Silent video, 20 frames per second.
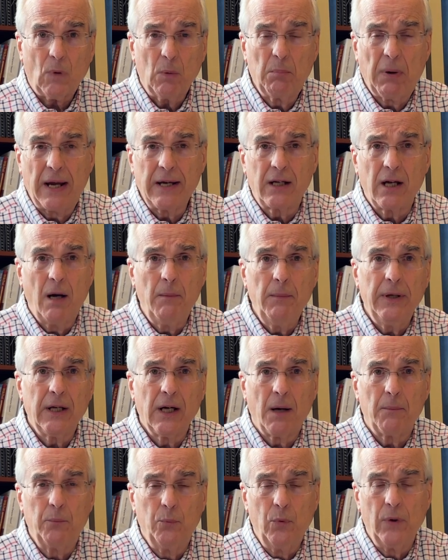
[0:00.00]
by coming
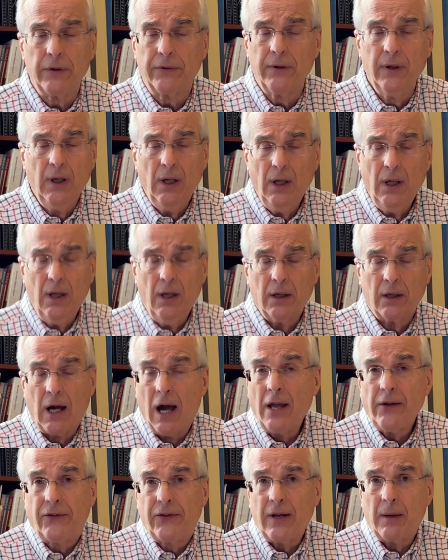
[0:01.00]
up with
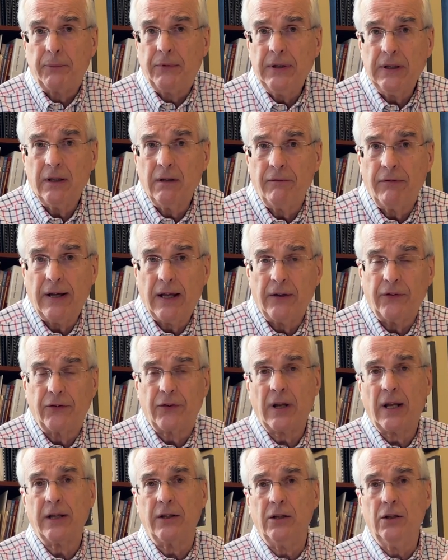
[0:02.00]
concepts he invents,
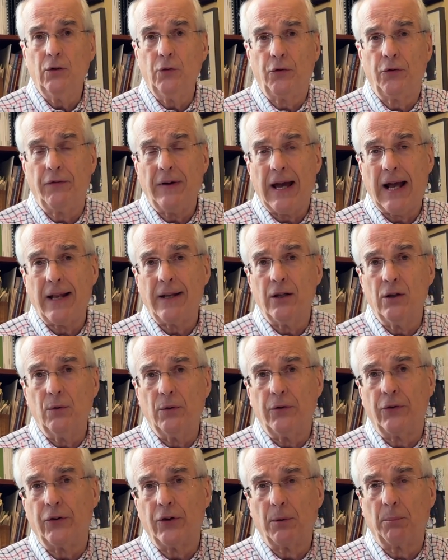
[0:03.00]
like use value
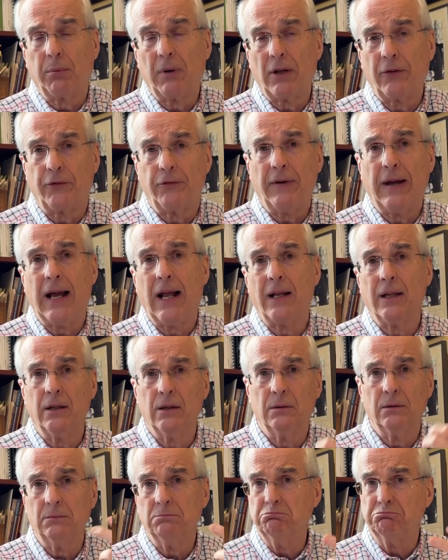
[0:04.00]
and surplus
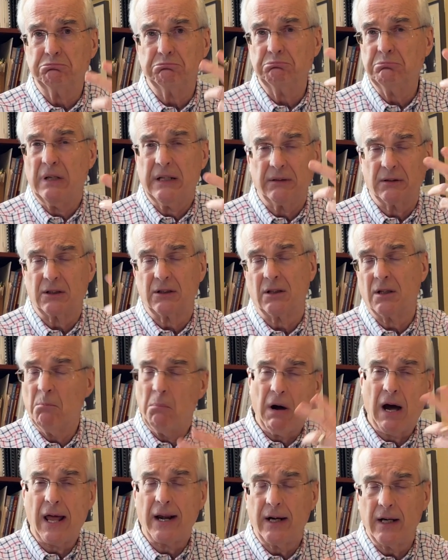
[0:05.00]
value and
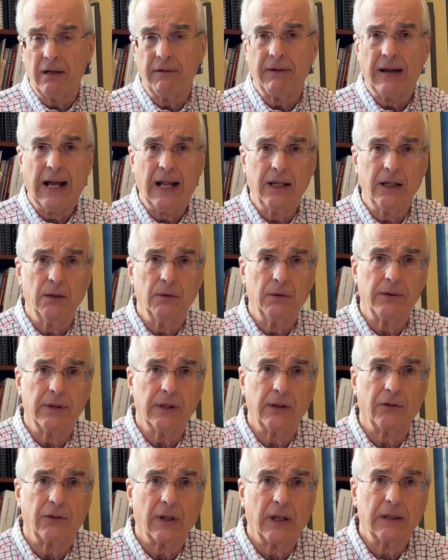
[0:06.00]
commodity value and
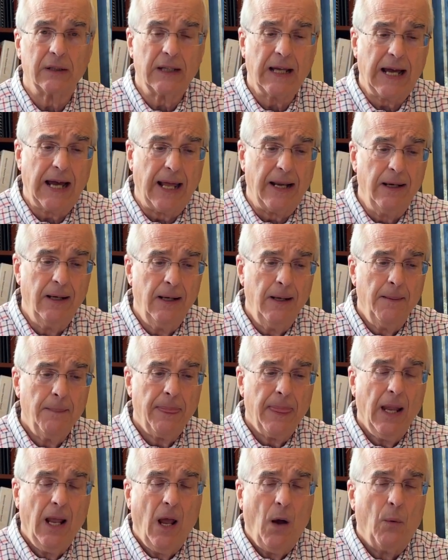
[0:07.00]
things like that.
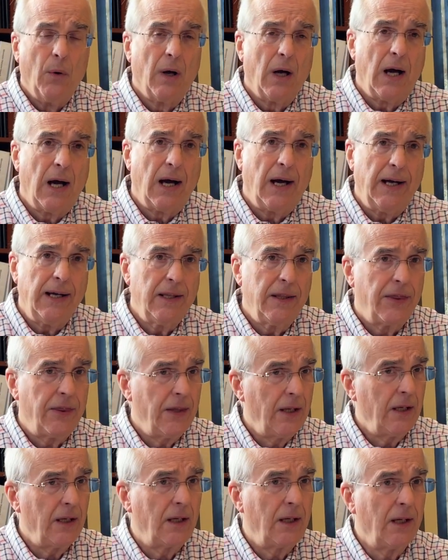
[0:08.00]
Well, I
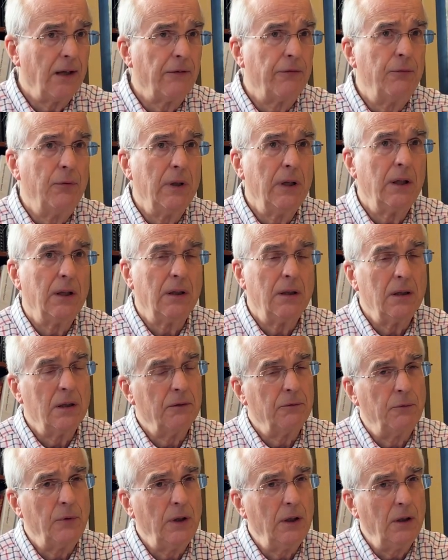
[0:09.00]
think if we
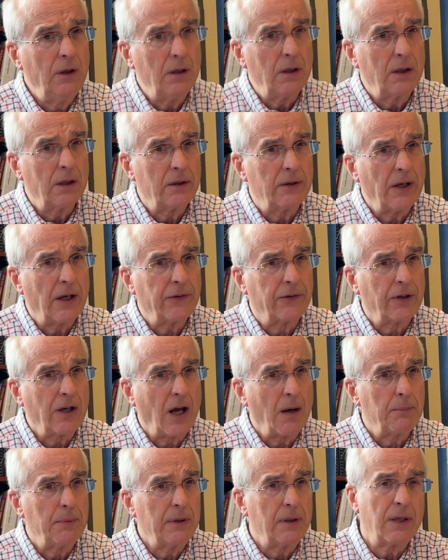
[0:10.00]
look at Das
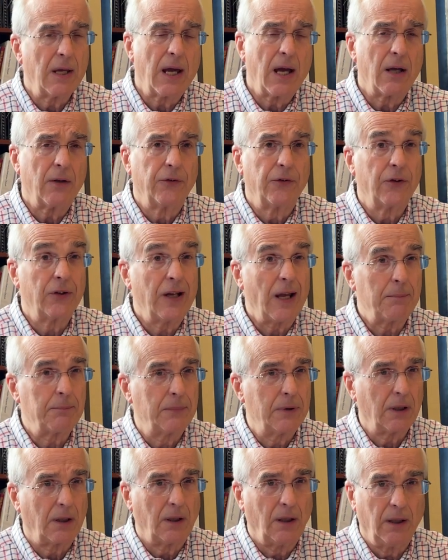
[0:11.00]
Kapital
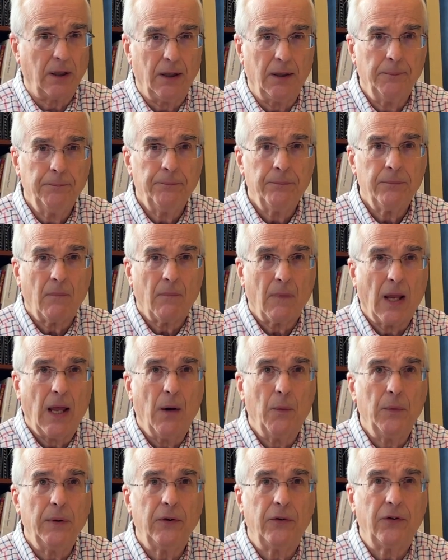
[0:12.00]
skeptically
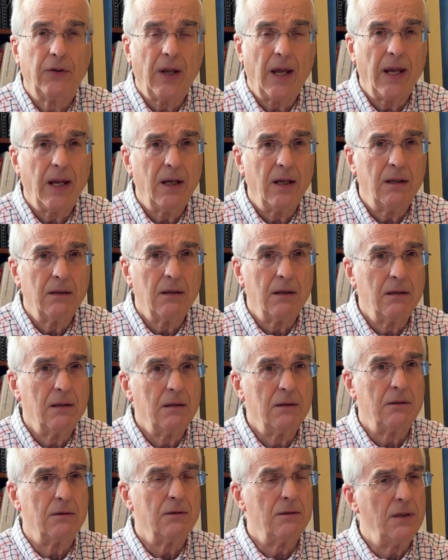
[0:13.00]
and we say,
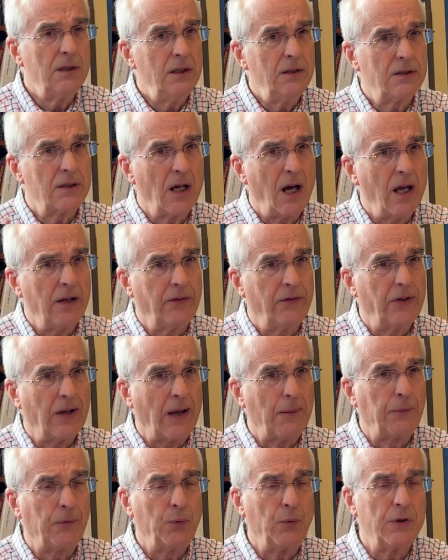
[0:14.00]
do these
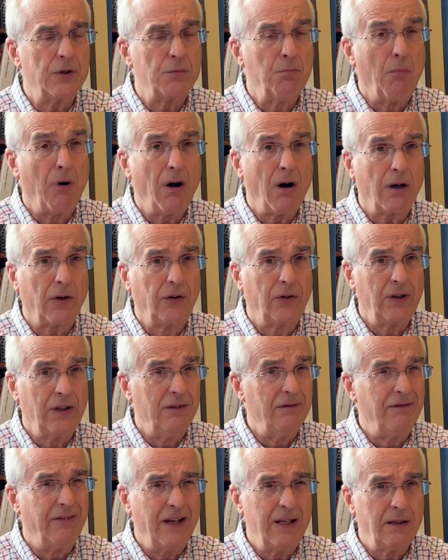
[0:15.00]
concepts which Marx
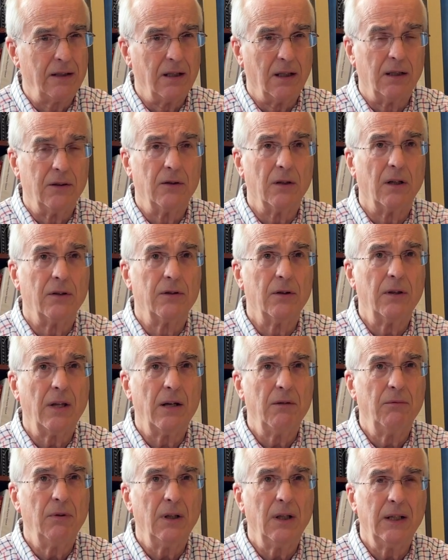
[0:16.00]
invented, do they
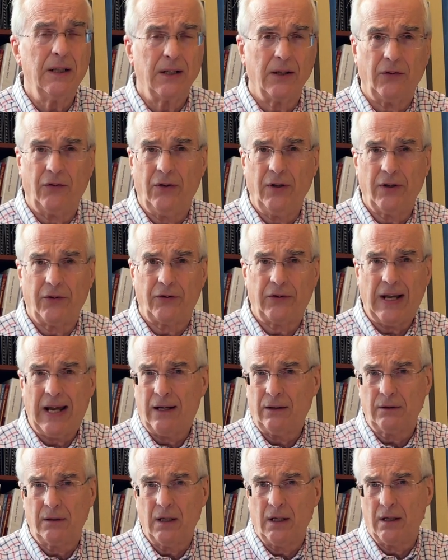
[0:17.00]
really exist
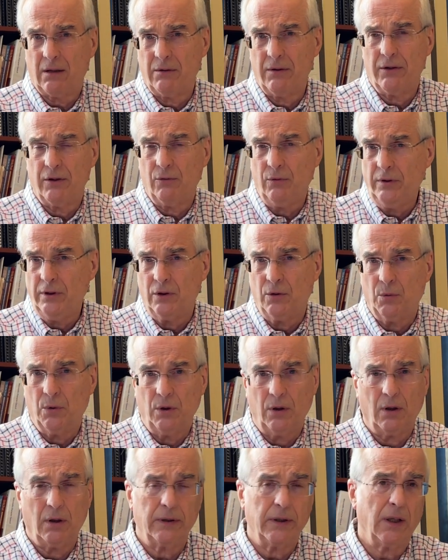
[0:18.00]
out there in the real
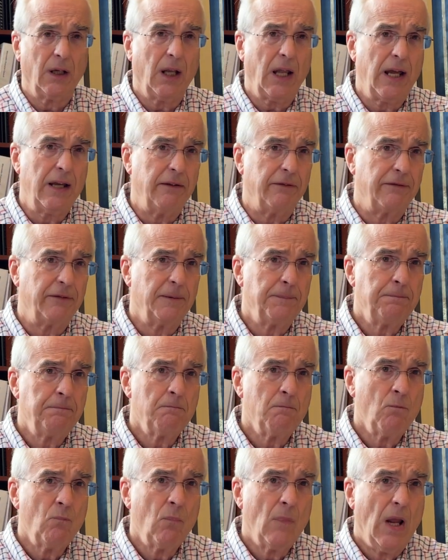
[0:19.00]
world in life?
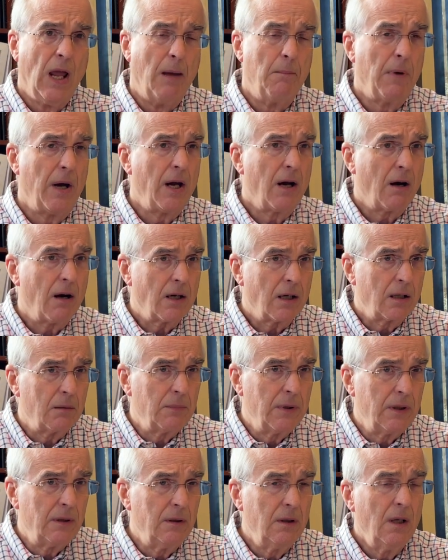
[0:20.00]
And my
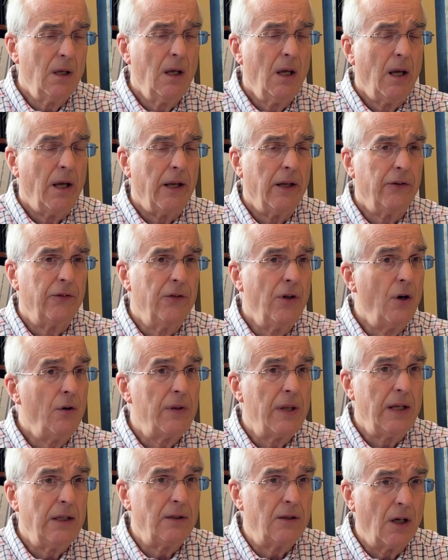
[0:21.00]
argument is no,
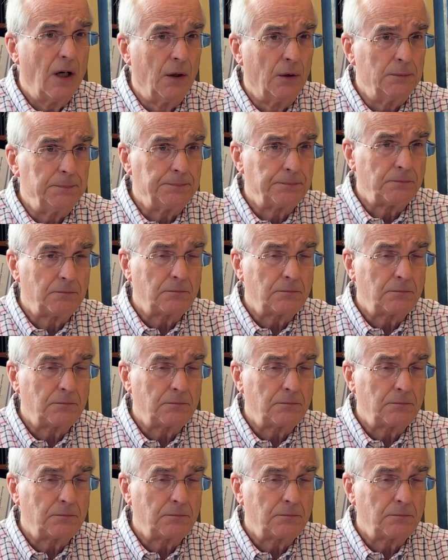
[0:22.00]
they don't.